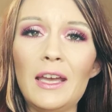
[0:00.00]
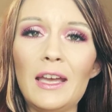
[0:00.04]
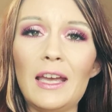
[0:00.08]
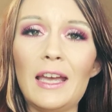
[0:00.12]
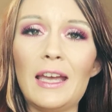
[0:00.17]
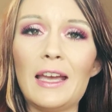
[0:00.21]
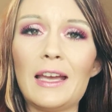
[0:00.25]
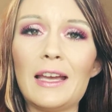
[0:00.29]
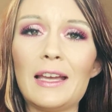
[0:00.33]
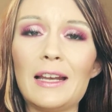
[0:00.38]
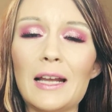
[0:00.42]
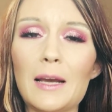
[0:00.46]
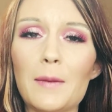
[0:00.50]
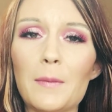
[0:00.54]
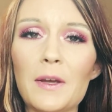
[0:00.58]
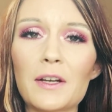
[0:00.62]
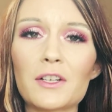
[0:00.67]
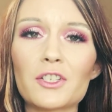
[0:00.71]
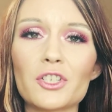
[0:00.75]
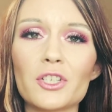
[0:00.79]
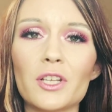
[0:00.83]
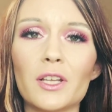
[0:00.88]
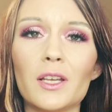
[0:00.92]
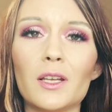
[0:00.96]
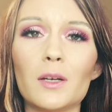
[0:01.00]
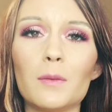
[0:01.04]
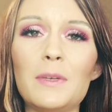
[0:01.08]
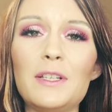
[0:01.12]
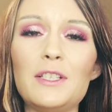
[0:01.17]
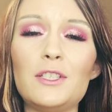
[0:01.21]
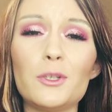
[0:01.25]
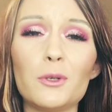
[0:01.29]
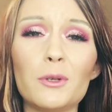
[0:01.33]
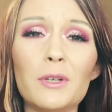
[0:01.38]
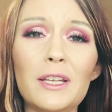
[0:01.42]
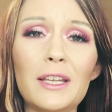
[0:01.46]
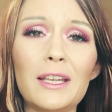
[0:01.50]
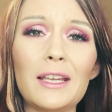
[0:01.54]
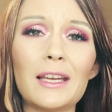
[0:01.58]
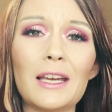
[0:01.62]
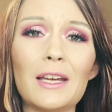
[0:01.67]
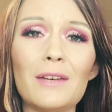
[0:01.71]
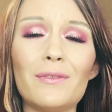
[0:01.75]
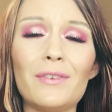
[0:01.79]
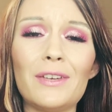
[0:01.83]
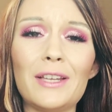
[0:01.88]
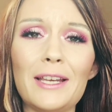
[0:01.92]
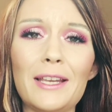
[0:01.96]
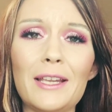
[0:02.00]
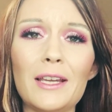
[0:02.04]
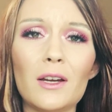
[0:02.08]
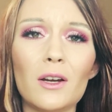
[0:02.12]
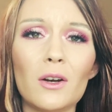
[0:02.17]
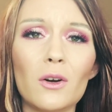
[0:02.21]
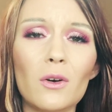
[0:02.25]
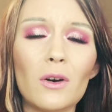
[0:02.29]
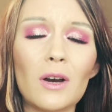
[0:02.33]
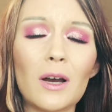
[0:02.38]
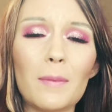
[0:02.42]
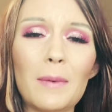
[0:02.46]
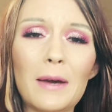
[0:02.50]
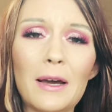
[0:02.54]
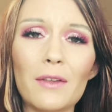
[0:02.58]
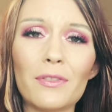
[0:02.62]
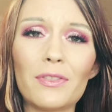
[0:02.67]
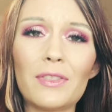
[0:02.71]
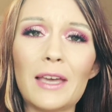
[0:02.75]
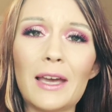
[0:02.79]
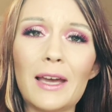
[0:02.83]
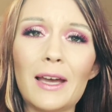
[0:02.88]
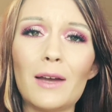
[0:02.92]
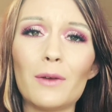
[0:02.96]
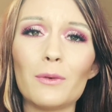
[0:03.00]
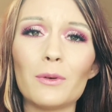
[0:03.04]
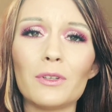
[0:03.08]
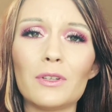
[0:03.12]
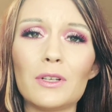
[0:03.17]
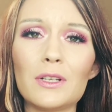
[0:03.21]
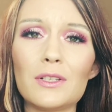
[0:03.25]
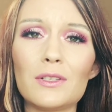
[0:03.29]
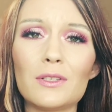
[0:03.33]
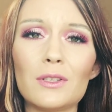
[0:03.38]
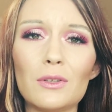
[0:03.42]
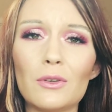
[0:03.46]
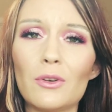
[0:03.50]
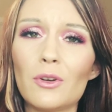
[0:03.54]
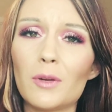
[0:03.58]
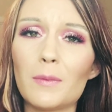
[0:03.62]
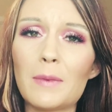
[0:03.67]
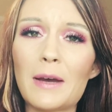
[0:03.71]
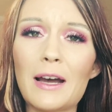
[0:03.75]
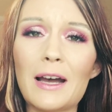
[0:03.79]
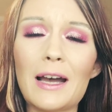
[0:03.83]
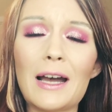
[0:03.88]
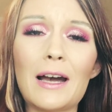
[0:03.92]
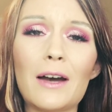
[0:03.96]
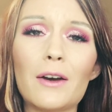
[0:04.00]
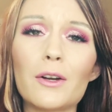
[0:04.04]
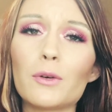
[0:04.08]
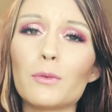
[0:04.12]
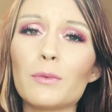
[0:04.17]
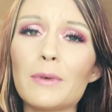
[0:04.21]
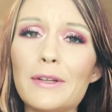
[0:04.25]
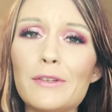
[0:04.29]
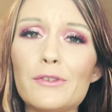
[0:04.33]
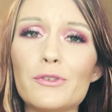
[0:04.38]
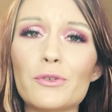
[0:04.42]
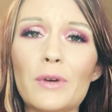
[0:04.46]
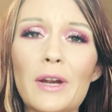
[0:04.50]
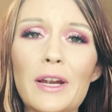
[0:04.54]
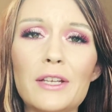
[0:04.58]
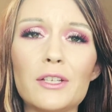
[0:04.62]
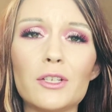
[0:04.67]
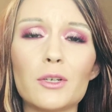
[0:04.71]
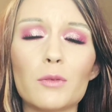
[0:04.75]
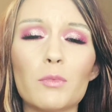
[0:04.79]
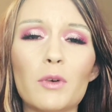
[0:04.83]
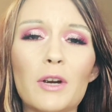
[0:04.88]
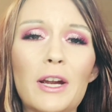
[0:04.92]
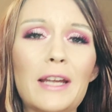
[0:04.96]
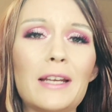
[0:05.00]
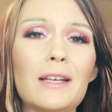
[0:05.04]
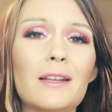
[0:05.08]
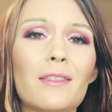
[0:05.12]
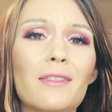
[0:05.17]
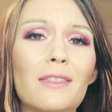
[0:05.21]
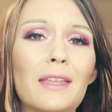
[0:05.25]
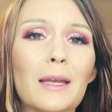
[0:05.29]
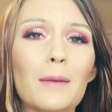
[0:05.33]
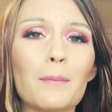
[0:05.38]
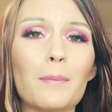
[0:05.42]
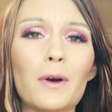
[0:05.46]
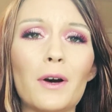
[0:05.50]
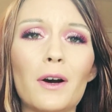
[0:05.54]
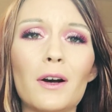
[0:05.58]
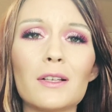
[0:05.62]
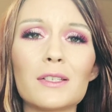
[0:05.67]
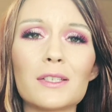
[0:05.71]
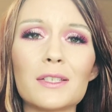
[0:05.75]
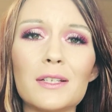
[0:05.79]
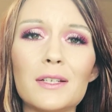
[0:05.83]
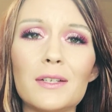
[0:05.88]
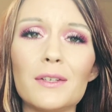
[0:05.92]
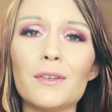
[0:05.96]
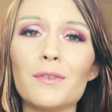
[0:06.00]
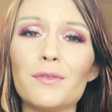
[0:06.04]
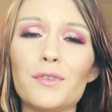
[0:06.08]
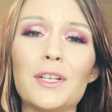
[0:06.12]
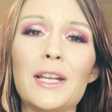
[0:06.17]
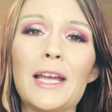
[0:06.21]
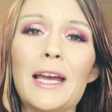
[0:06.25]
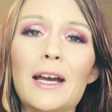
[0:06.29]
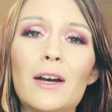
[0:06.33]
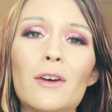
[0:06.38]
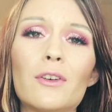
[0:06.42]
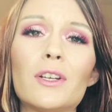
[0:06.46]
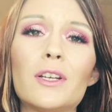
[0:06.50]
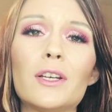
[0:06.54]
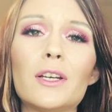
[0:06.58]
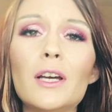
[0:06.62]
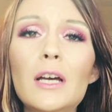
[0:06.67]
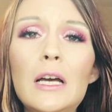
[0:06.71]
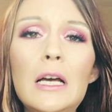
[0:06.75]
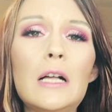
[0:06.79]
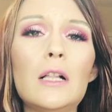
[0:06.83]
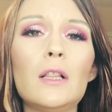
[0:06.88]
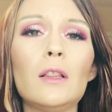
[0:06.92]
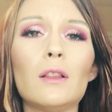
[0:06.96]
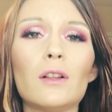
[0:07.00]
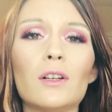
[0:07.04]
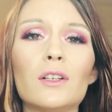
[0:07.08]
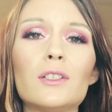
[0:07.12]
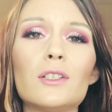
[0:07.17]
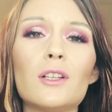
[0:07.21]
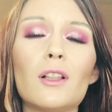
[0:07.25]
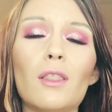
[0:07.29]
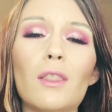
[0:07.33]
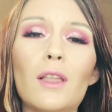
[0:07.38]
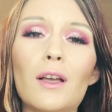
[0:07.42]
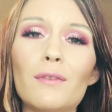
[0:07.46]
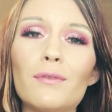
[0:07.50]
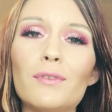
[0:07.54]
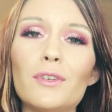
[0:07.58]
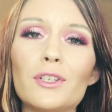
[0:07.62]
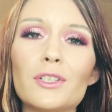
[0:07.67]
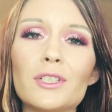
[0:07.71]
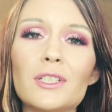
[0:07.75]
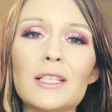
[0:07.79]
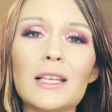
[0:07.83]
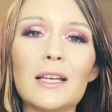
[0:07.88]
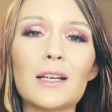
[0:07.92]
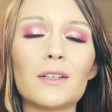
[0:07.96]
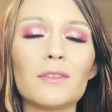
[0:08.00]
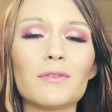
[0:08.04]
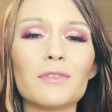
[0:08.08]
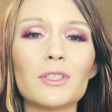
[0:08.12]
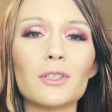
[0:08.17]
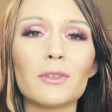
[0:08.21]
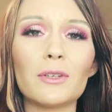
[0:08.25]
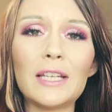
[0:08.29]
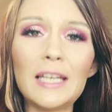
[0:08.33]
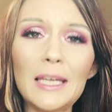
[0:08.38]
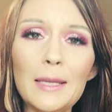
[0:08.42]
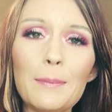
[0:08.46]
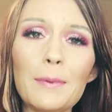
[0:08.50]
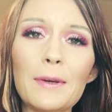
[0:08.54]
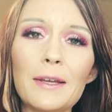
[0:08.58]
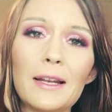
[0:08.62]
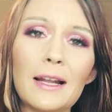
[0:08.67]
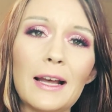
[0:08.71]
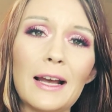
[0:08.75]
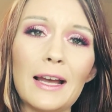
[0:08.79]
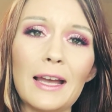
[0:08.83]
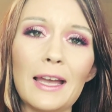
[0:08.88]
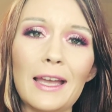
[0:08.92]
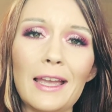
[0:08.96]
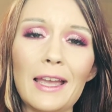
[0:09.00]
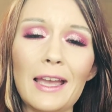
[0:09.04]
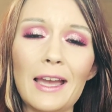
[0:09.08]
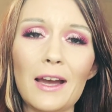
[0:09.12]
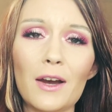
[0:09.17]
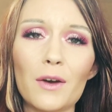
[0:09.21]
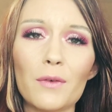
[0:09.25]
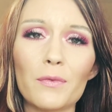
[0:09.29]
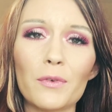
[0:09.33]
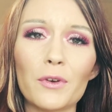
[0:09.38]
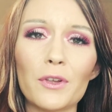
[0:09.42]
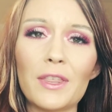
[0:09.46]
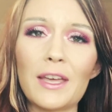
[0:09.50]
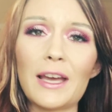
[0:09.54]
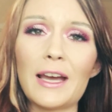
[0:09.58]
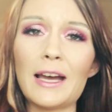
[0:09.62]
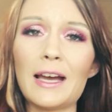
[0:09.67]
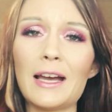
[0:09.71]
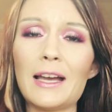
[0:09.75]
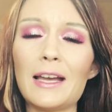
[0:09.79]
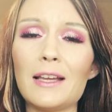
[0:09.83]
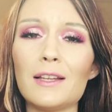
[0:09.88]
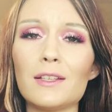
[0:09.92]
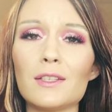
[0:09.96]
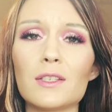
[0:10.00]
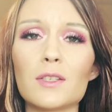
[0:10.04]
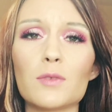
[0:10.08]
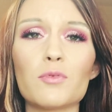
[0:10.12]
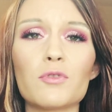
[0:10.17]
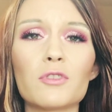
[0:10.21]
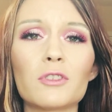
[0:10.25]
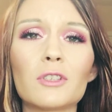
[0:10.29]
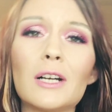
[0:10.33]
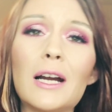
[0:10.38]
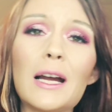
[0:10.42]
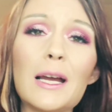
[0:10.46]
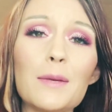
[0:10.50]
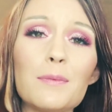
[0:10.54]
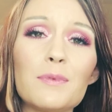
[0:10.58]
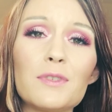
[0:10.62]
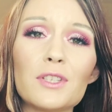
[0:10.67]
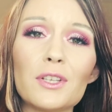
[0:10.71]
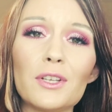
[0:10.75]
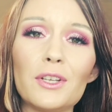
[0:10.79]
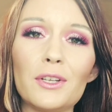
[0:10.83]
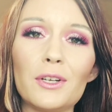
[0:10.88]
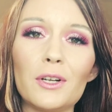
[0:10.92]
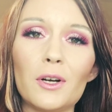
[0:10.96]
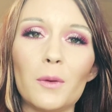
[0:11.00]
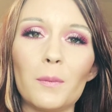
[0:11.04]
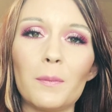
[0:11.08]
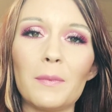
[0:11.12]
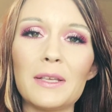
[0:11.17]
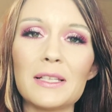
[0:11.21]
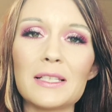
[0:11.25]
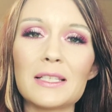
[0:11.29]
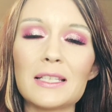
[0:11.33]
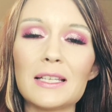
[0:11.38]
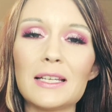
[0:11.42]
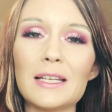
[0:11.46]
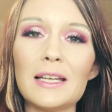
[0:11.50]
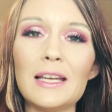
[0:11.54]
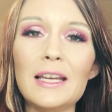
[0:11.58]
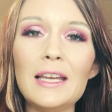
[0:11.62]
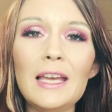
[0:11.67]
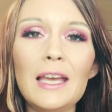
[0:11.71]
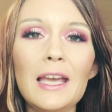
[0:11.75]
And I'm actually going to be doing a video about that really soon, about how to retrain your brain to think positive and how to learn to love yourself. So keep an eye out for that and subscribe so you don't miss it.